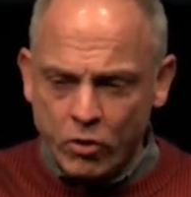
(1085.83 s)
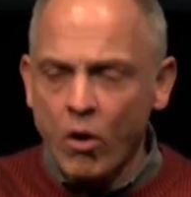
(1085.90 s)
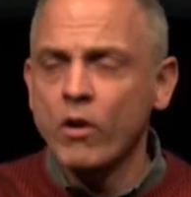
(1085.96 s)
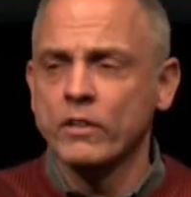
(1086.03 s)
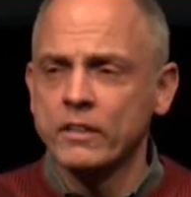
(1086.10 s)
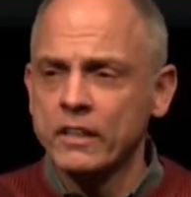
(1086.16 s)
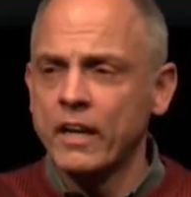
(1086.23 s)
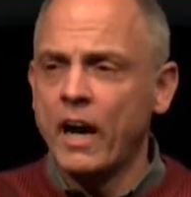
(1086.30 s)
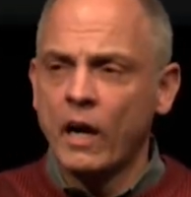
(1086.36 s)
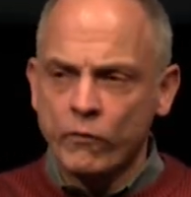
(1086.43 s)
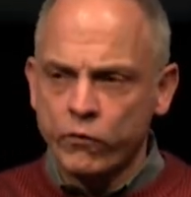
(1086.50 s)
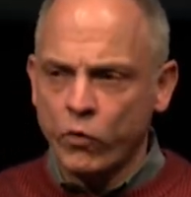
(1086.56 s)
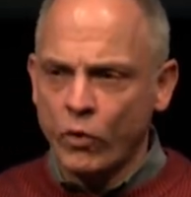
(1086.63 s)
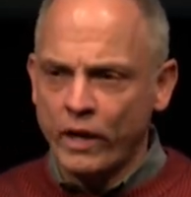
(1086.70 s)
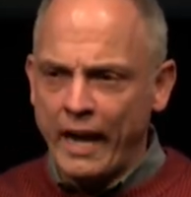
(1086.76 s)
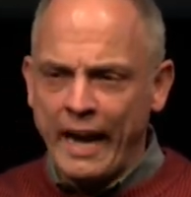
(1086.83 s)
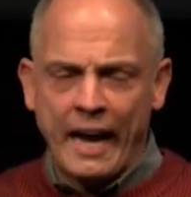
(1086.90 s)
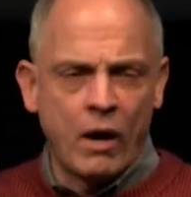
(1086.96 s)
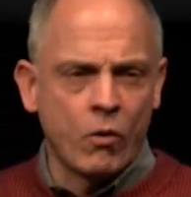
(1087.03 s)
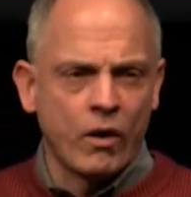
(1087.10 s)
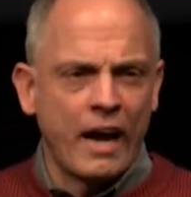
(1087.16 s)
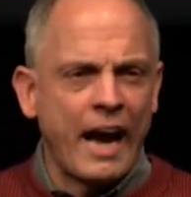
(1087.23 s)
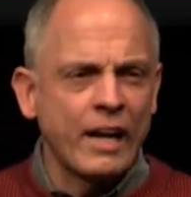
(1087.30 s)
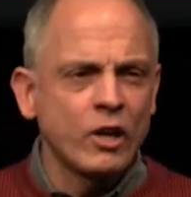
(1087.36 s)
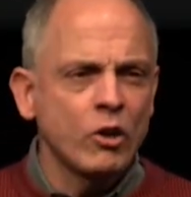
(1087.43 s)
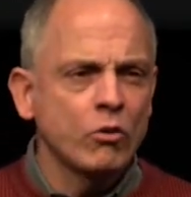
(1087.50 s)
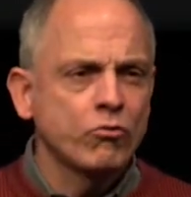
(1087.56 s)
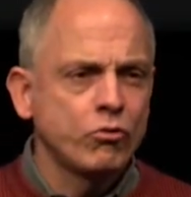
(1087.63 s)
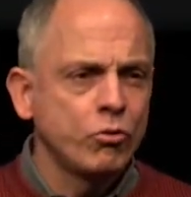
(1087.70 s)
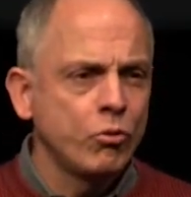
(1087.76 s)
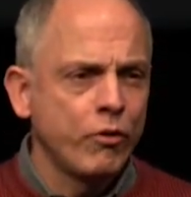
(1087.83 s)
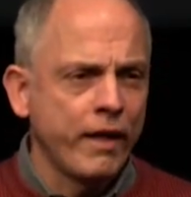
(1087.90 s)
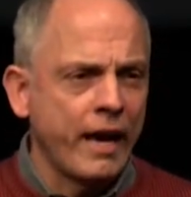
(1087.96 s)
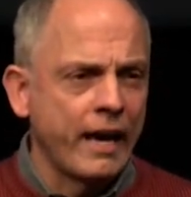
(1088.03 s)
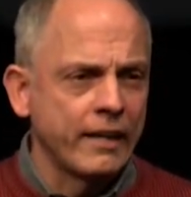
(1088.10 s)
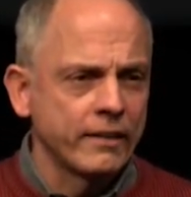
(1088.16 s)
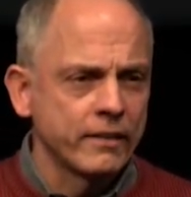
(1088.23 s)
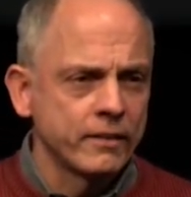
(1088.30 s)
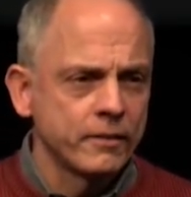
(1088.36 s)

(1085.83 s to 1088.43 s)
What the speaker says: talk to God for an hour. How do you do that?